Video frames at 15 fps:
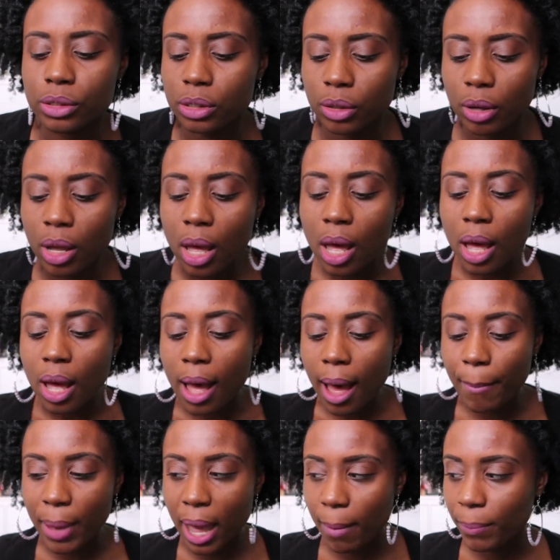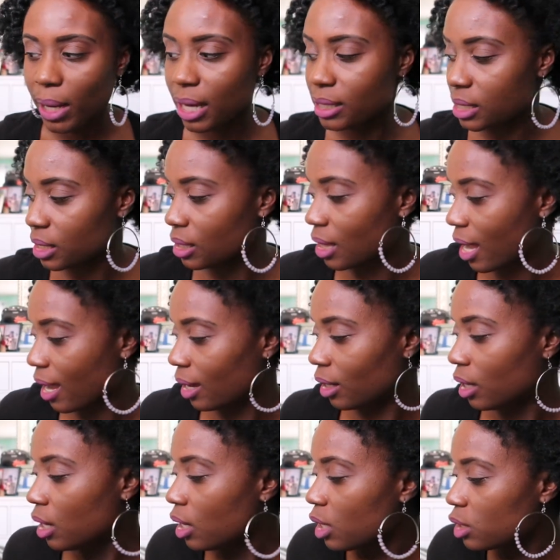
So I'm happy I did that.